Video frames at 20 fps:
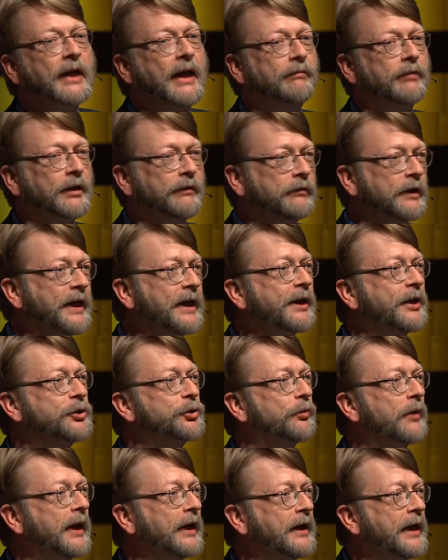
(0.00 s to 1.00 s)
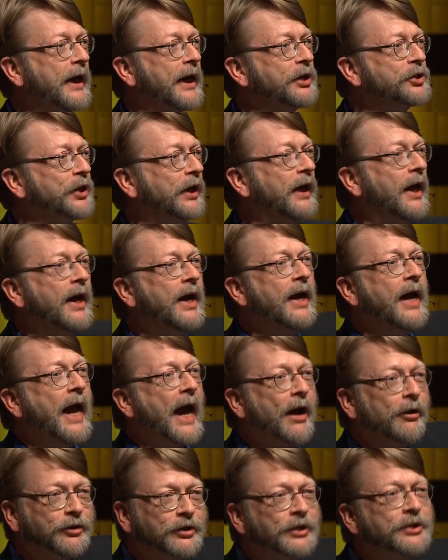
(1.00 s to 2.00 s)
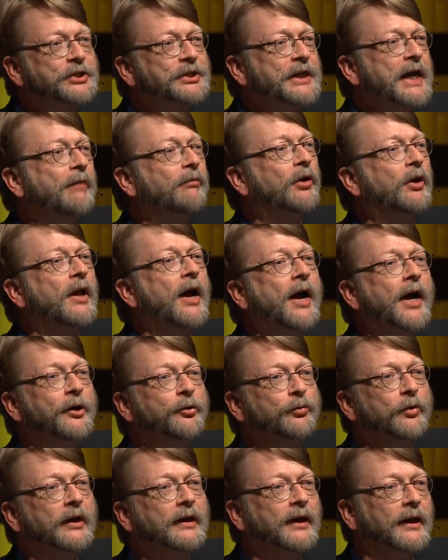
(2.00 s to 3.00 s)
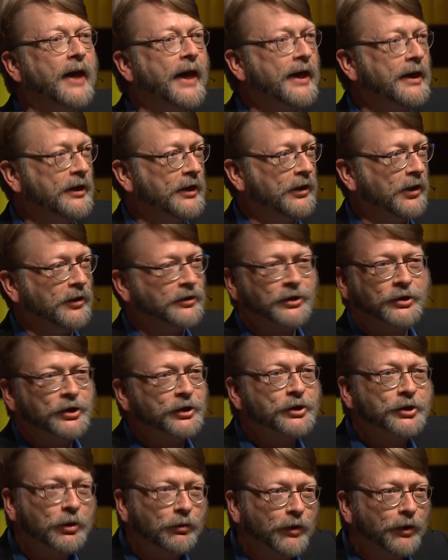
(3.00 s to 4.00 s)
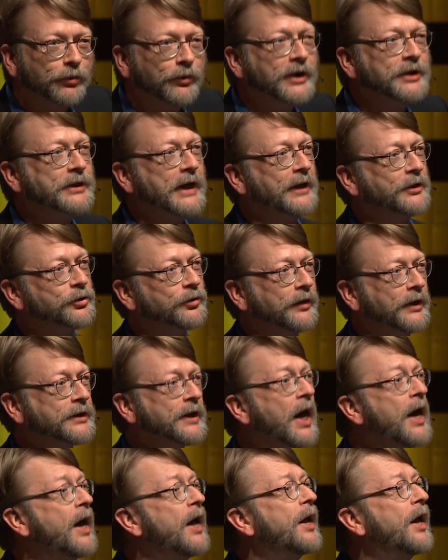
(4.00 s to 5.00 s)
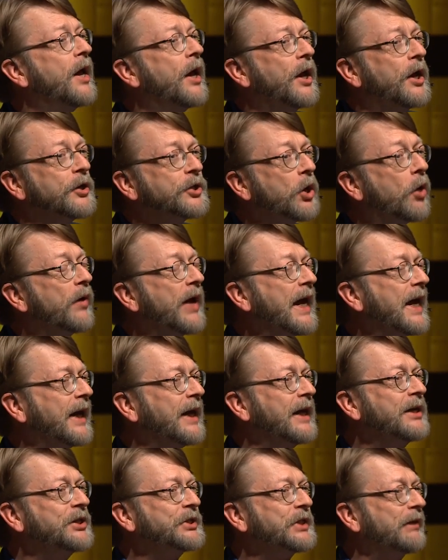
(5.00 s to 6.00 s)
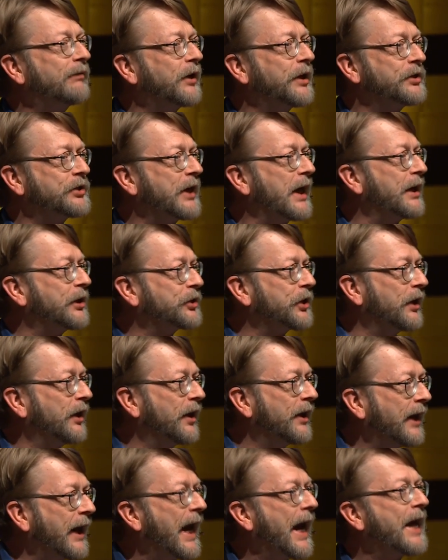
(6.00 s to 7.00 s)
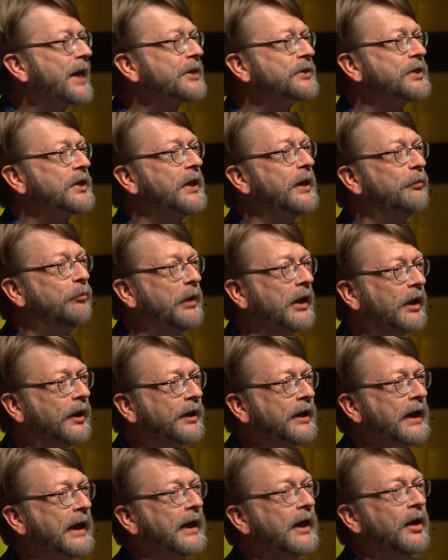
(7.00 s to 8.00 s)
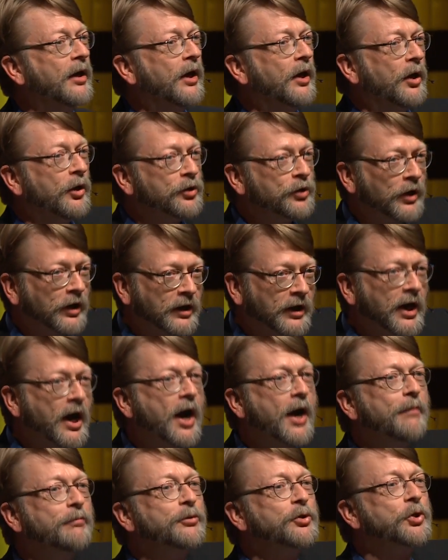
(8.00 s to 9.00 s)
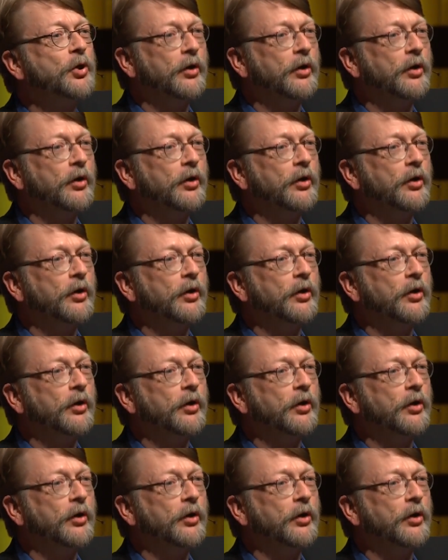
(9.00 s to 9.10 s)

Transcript: level of leakage radiation out to several hundred light years in just two or three centuries. So any civilization that has the ability to come